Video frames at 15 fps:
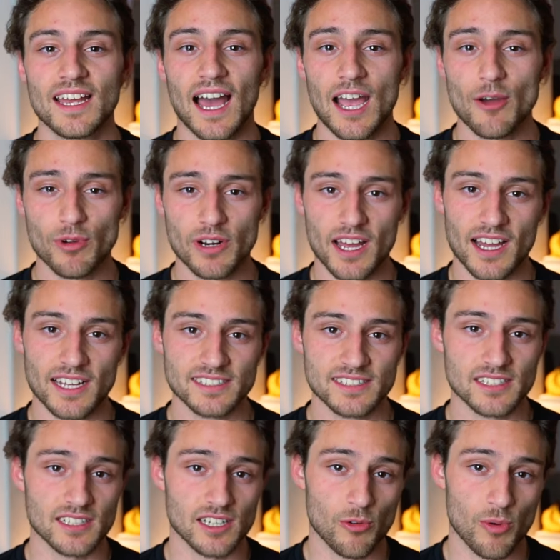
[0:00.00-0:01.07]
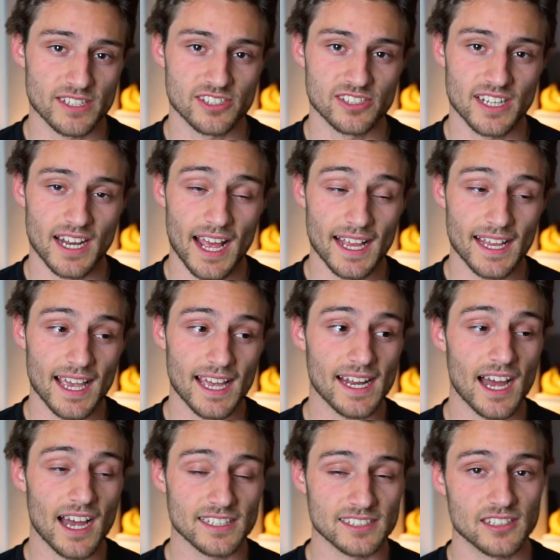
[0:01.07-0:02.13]
I want to answer a question that I get
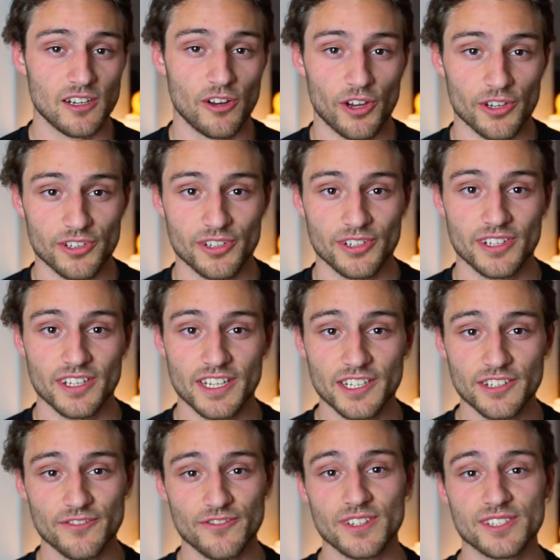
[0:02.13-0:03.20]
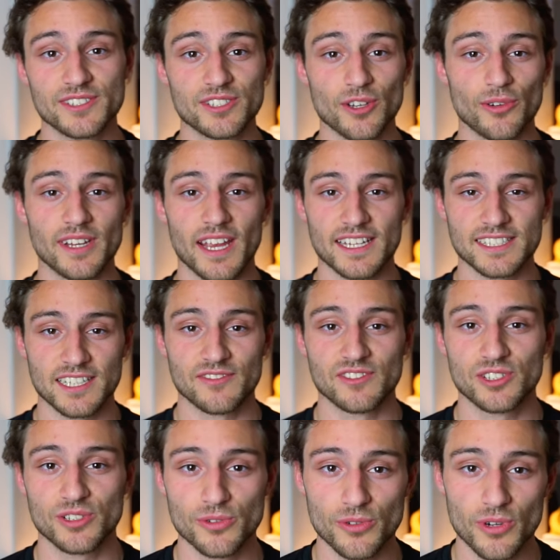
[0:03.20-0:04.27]
asked a lot. If the Sony A7
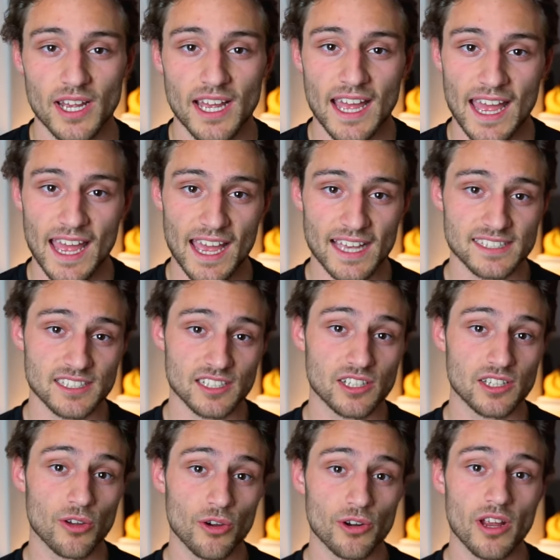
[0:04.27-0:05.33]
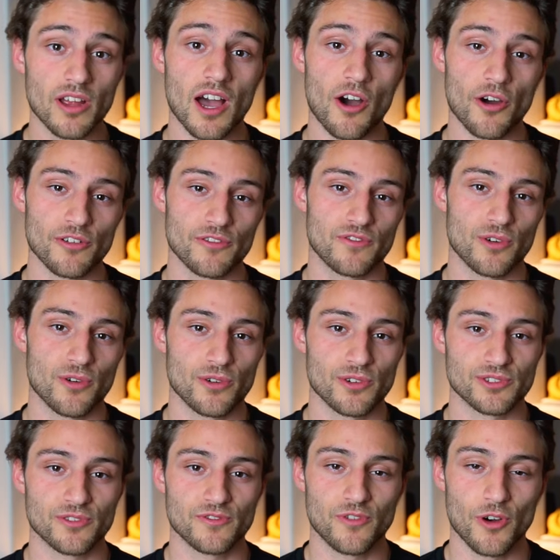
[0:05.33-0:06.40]
II has a good
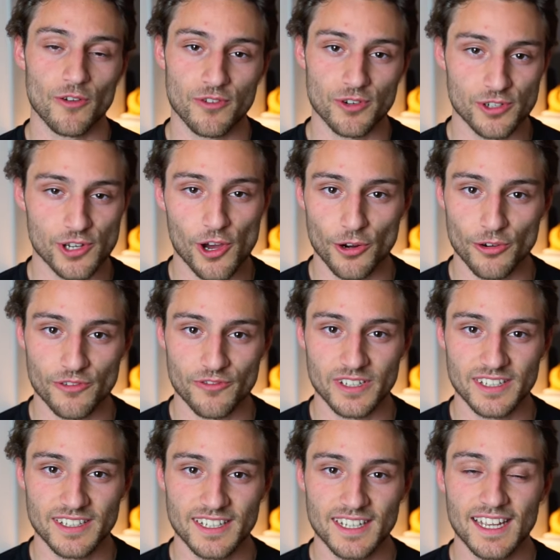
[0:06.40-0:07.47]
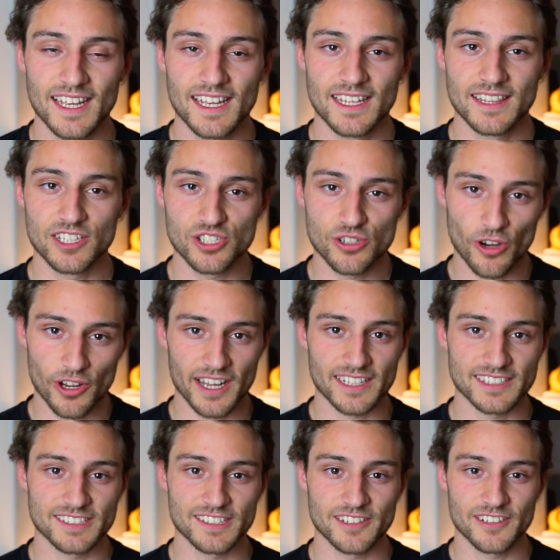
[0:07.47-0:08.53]
autofocus for photography? The short
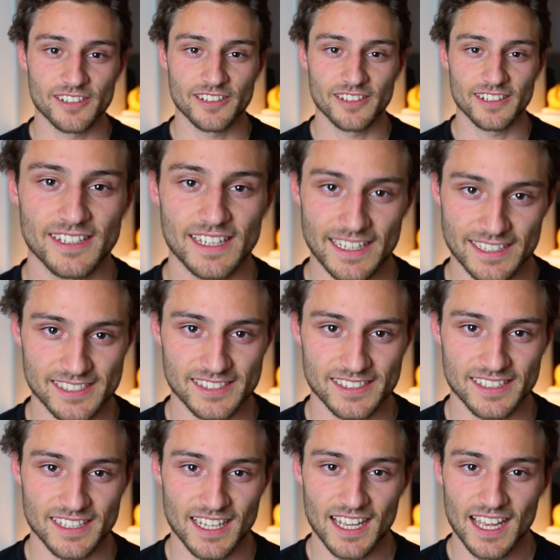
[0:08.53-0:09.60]
answer, yes.